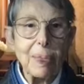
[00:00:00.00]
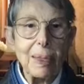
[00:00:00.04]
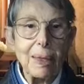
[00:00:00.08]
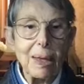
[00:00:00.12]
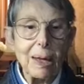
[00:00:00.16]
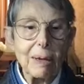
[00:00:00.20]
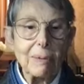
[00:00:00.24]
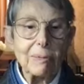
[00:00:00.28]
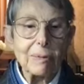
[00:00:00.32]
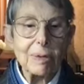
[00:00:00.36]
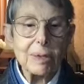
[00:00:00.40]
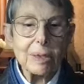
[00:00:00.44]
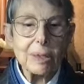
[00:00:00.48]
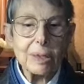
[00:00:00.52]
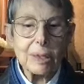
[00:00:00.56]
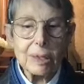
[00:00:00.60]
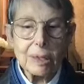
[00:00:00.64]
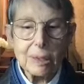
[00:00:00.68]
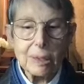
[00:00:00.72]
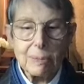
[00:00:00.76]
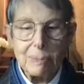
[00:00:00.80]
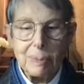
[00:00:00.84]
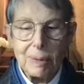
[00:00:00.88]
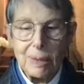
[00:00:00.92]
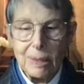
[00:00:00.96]
Obviously,
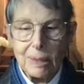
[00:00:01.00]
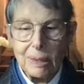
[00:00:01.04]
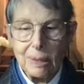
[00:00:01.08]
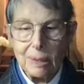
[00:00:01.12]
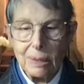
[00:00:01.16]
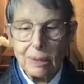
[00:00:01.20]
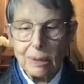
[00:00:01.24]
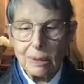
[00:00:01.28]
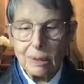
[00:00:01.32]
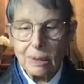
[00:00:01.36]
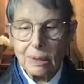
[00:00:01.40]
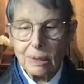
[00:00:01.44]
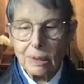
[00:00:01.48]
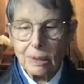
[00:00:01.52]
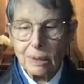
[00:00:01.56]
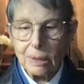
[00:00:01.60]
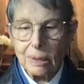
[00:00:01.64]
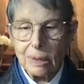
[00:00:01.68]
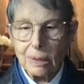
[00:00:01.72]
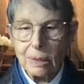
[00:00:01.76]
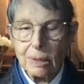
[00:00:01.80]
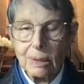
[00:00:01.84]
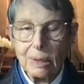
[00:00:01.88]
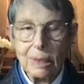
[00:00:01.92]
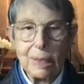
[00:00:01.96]
it's been
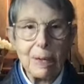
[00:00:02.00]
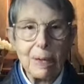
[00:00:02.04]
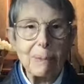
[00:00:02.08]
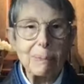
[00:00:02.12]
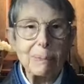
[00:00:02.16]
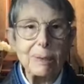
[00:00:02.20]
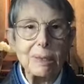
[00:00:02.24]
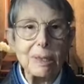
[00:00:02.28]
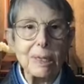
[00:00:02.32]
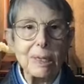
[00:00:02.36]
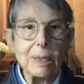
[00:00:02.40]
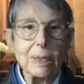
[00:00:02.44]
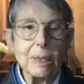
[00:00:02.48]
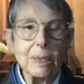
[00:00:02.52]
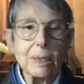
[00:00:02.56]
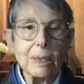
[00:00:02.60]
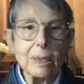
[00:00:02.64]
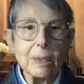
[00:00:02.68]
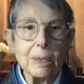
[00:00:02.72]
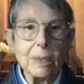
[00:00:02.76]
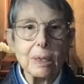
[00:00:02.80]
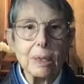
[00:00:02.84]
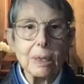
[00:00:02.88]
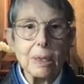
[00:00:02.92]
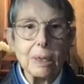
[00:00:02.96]
dilapidated,
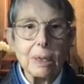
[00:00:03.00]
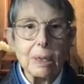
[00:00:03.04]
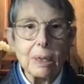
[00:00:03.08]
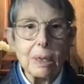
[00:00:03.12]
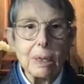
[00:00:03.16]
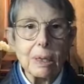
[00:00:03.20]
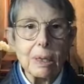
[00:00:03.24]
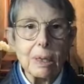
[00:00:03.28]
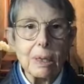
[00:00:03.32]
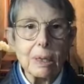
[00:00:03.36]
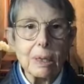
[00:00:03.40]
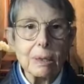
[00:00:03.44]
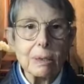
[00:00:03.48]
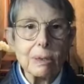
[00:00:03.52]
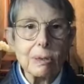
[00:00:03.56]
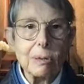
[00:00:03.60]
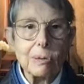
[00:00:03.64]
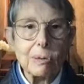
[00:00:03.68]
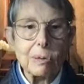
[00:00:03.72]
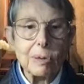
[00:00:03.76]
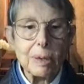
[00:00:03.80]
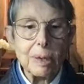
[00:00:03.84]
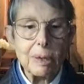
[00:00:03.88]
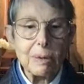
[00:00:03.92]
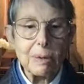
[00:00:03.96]
so
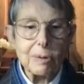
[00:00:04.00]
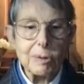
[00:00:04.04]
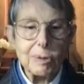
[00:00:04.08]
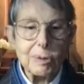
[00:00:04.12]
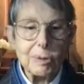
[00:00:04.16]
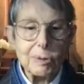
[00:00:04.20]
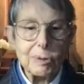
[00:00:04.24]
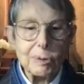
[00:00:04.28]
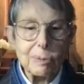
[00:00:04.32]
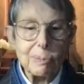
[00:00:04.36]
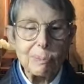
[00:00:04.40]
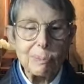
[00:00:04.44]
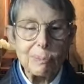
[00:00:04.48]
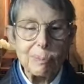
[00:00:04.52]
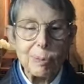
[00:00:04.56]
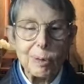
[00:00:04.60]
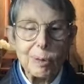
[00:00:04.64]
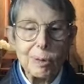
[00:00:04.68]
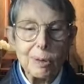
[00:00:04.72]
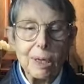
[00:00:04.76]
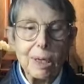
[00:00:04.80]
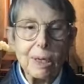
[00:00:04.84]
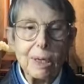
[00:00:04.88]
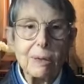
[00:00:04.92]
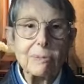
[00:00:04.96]
all they have to do is
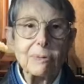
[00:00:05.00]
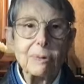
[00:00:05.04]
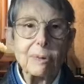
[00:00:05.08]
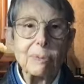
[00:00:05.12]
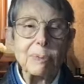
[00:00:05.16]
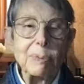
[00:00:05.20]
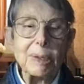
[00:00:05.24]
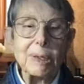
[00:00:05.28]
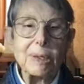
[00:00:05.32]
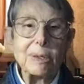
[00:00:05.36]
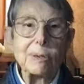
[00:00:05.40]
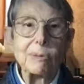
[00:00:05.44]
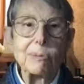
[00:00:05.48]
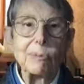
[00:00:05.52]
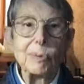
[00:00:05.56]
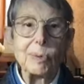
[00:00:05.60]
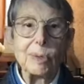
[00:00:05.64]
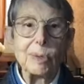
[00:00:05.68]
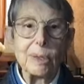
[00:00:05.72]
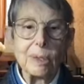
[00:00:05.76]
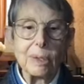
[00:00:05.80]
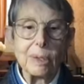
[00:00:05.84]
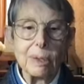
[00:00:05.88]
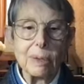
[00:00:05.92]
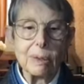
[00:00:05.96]
pull off a piece of
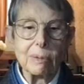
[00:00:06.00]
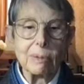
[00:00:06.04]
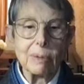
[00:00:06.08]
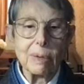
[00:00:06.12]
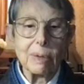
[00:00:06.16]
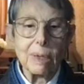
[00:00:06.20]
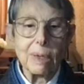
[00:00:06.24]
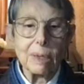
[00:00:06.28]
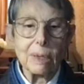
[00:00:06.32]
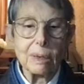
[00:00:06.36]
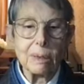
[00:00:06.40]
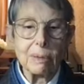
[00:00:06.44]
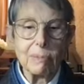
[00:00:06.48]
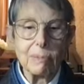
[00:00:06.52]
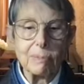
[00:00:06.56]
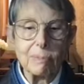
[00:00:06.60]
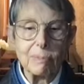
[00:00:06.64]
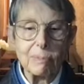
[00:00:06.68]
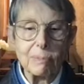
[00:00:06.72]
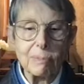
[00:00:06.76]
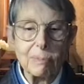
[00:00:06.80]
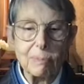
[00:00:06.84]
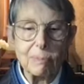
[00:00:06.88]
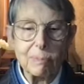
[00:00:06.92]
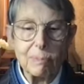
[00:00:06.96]
wood and
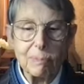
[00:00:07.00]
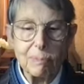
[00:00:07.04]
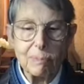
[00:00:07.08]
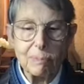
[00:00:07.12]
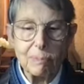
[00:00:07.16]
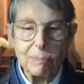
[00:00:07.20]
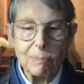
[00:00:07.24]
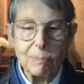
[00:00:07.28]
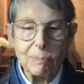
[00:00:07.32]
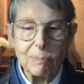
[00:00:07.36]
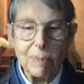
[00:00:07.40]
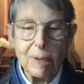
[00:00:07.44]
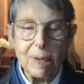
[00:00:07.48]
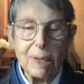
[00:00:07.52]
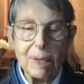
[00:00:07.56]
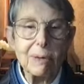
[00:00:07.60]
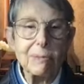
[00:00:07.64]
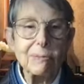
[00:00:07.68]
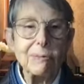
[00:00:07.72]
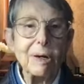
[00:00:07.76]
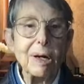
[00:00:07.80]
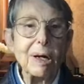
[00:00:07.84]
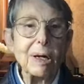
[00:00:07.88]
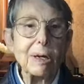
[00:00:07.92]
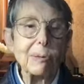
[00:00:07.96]
make a
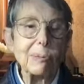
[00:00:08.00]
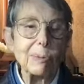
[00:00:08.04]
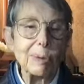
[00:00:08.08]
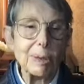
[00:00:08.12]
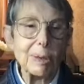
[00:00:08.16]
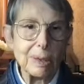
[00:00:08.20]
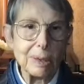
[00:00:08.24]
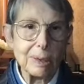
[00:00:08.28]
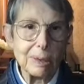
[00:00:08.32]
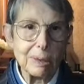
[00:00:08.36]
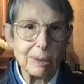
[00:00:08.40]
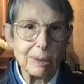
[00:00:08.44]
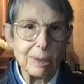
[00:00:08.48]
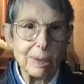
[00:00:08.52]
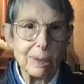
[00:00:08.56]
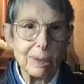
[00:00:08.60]
fire with it.